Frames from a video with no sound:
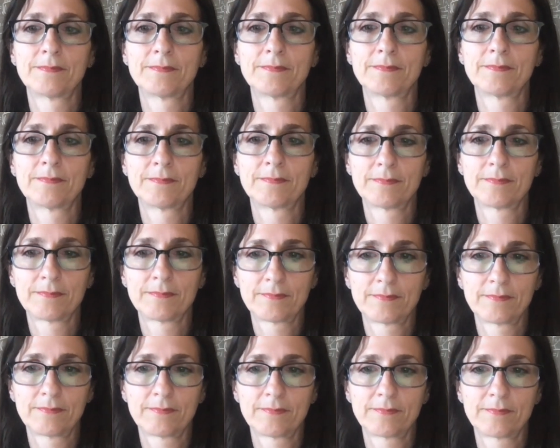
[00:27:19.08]

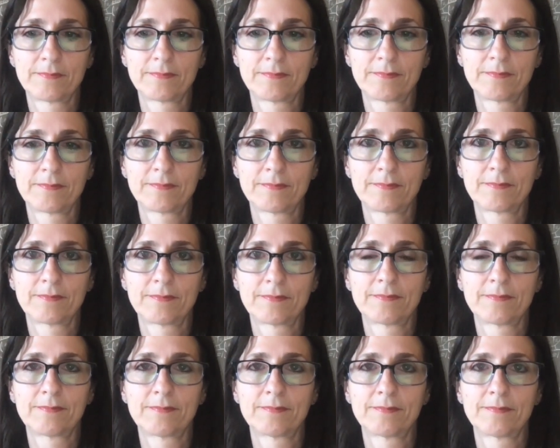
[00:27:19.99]

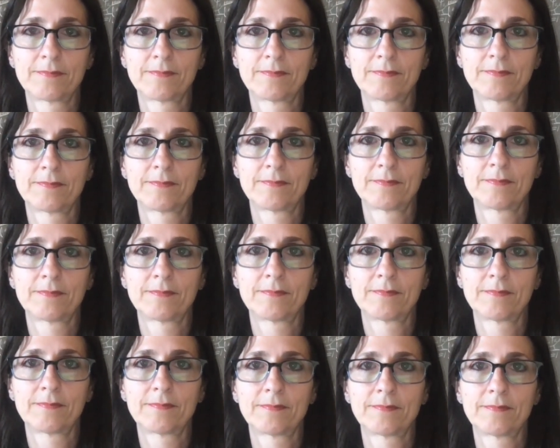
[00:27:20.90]

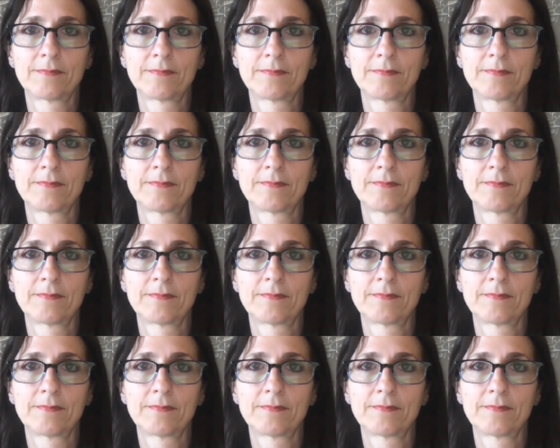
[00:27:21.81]
(silent)